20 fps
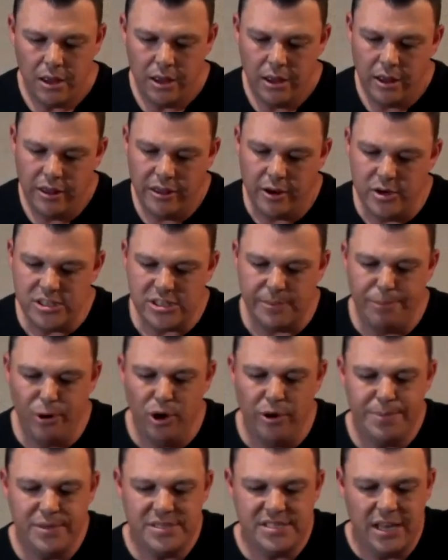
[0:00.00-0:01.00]
There is a
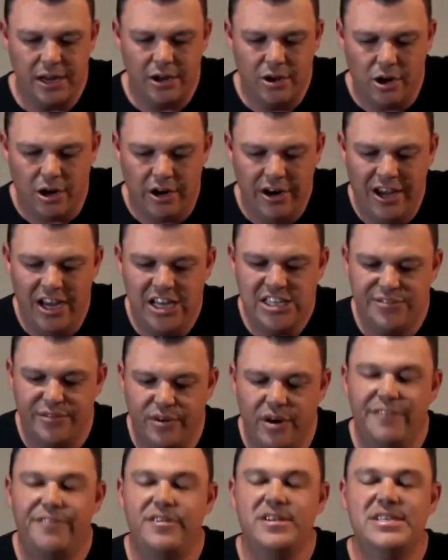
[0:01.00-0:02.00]
purpose that God has for
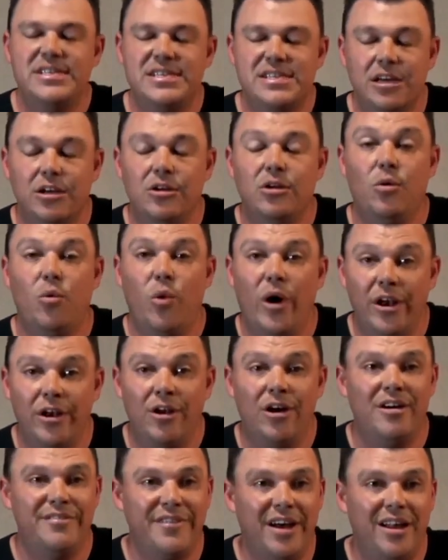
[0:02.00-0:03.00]
every single one
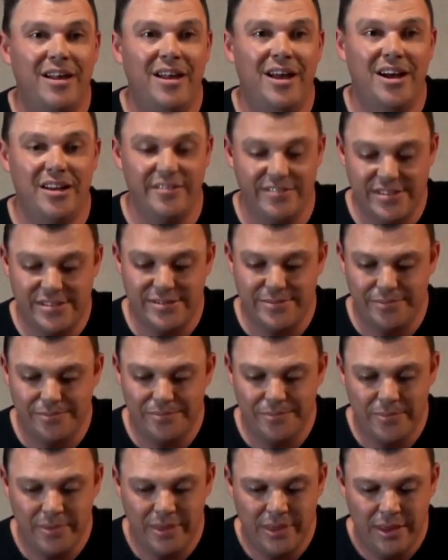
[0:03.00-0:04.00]
of our lives.
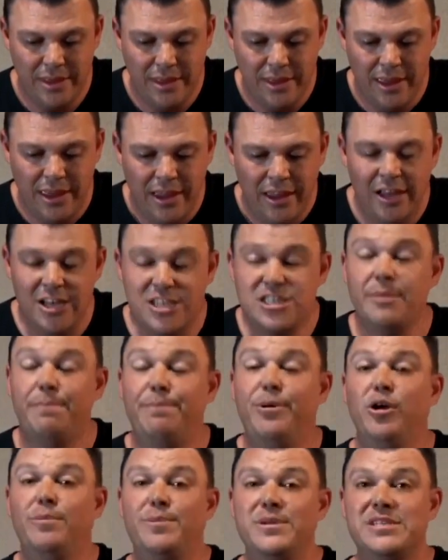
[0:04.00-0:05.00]
It's the
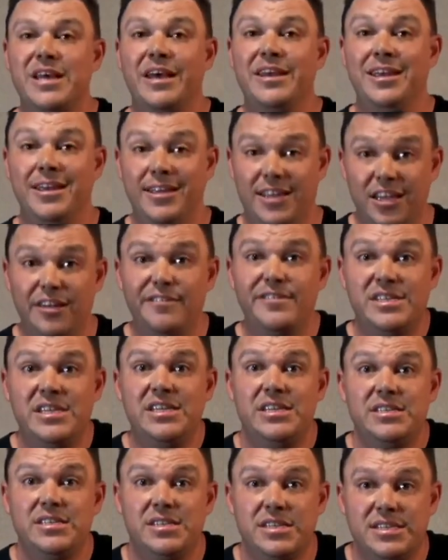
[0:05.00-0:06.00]
purpose that he gives
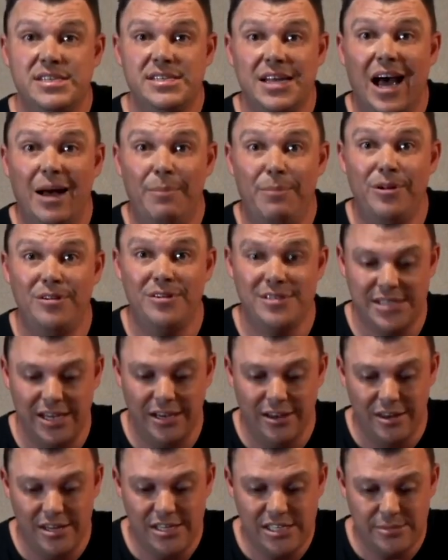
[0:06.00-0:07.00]
his disciples
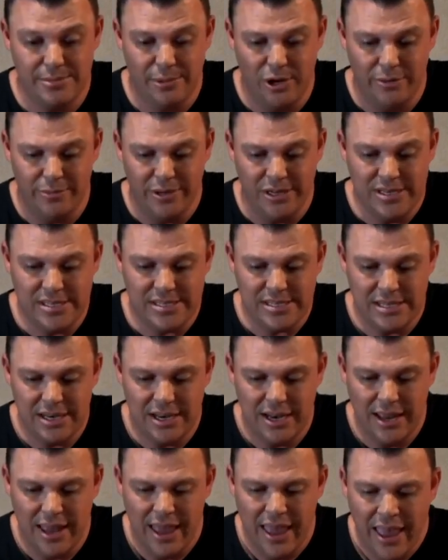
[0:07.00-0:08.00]
in this moment.
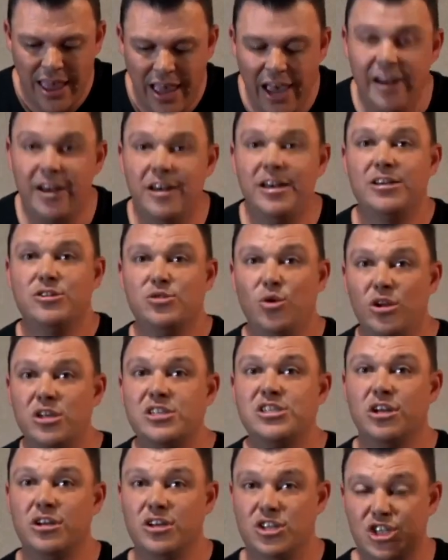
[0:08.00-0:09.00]
And it is
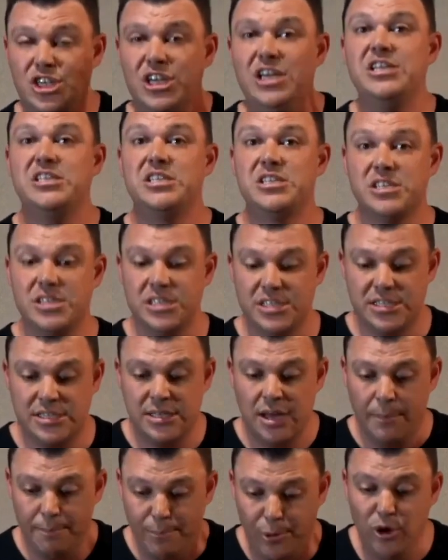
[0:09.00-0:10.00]
also Jesus'
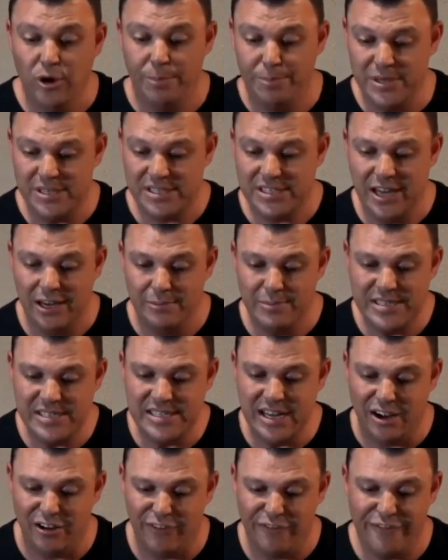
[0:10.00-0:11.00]
purpose
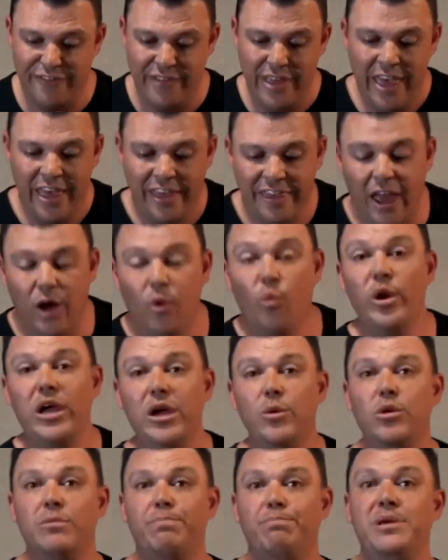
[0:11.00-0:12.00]
himself, that we
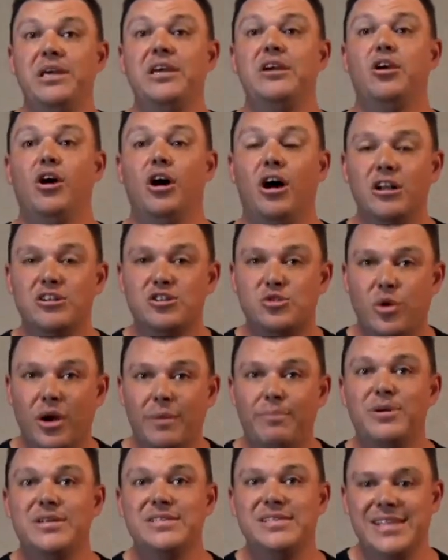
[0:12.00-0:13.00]
would be God's
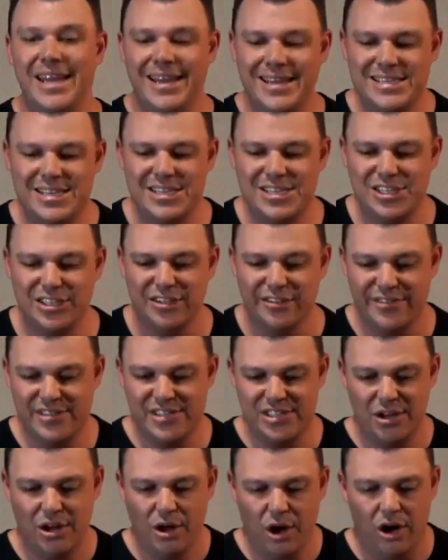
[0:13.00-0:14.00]

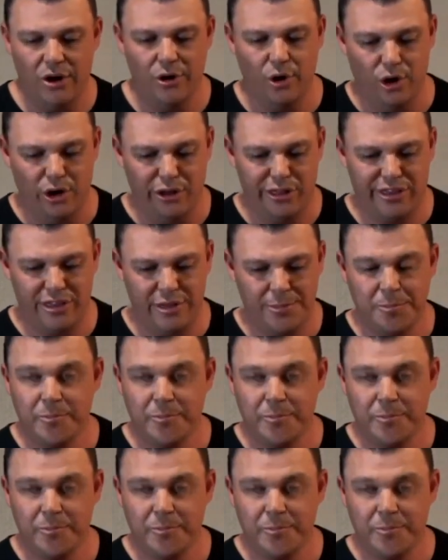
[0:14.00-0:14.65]
representatives on earth.